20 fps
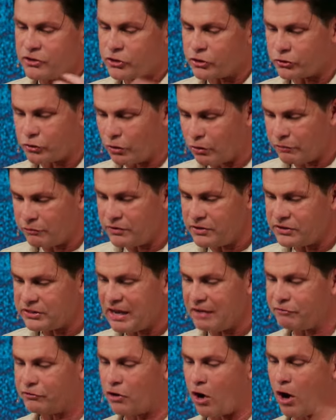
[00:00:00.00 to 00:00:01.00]
servants
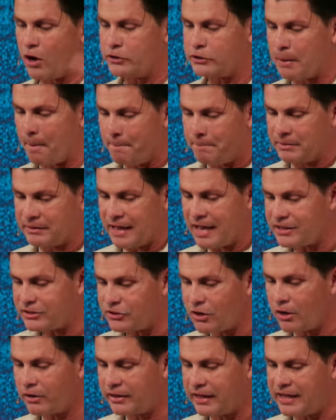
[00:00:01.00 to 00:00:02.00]
have gone to bless
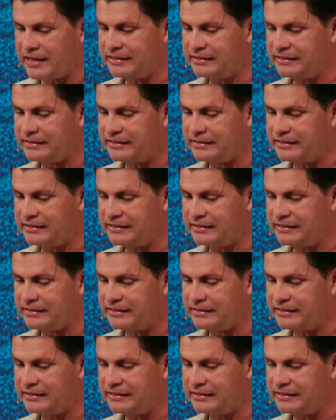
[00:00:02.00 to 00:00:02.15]
our King